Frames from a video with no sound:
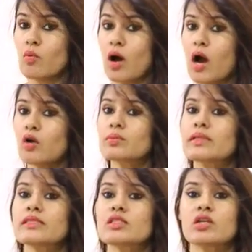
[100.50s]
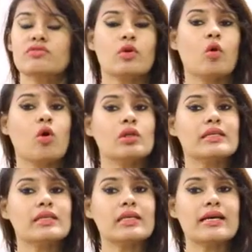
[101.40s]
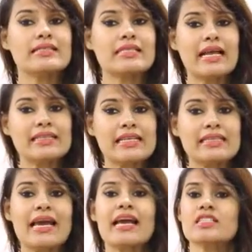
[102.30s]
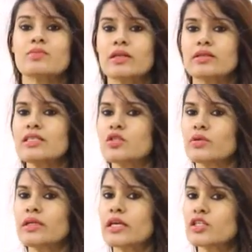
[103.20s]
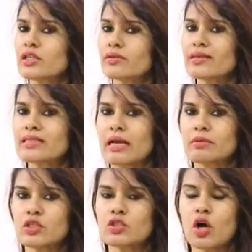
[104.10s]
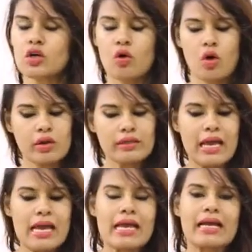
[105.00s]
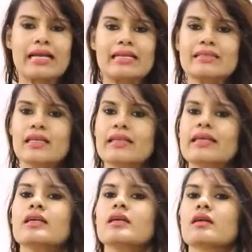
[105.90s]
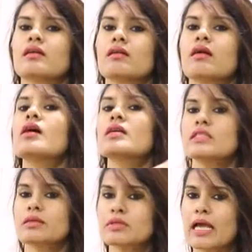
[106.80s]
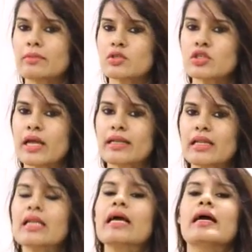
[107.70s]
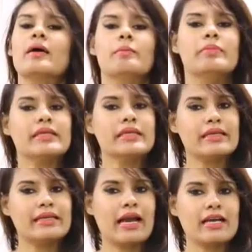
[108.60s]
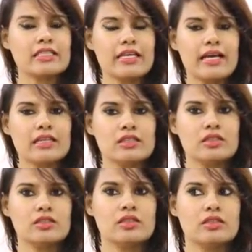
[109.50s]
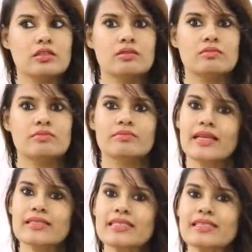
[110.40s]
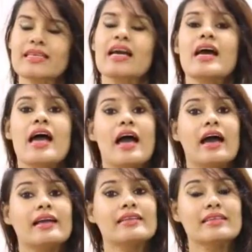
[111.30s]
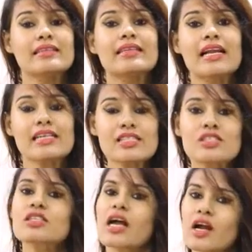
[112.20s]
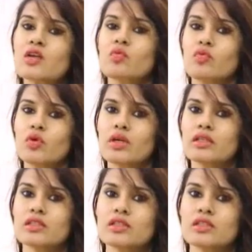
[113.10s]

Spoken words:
how is the result for all the ascendant as per these 3 nakshatras. I'm going to talk on. Click the link, subscribe the channel, be connected. That's it. And let's start with